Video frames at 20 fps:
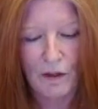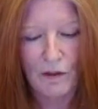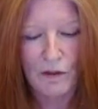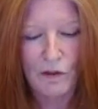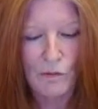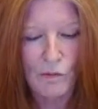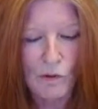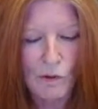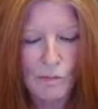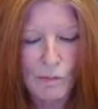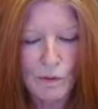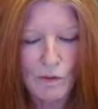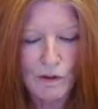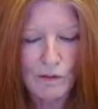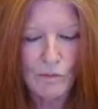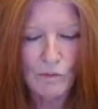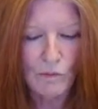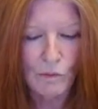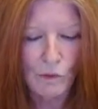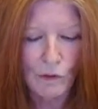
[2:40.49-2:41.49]
You will
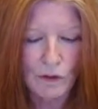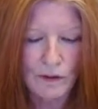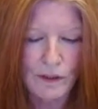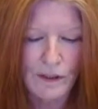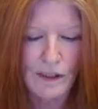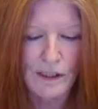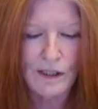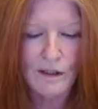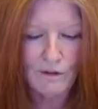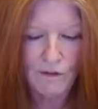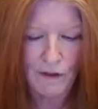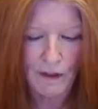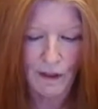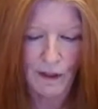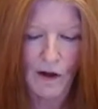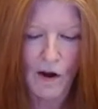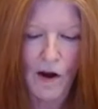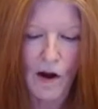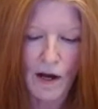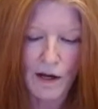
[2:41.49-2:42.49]
be
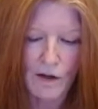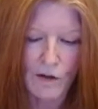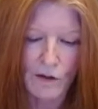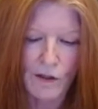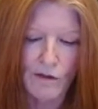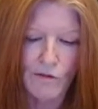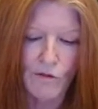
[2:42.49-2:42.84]
receiving higher